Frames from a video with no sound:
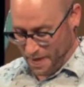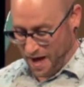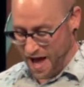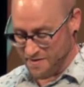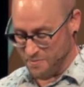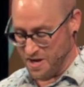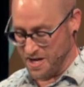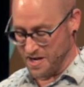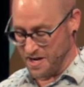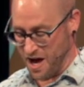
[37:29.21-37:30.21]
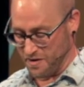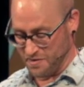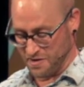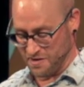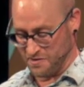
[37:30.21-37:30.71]
I have been in and out of
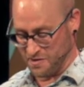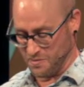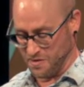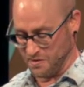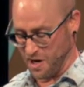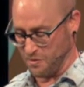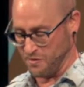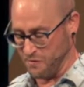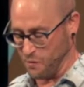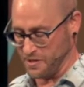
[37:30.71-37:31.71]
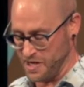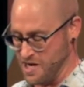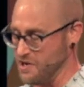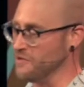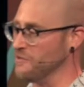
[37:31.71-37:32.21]
the system since I was
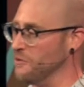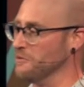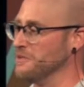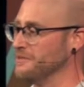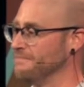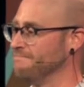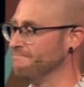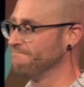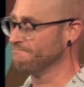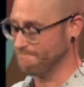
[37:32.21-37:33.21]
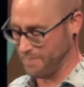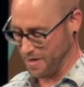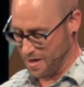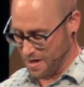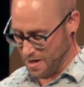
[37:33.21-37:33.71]
14 years old.
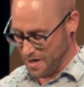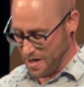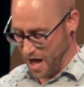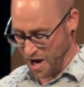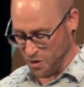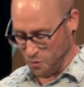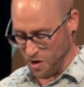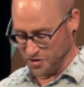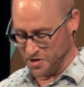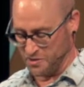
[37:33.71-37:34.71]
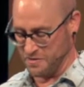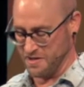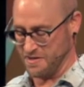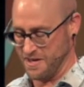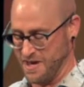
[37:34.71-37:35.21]
I don't want to do this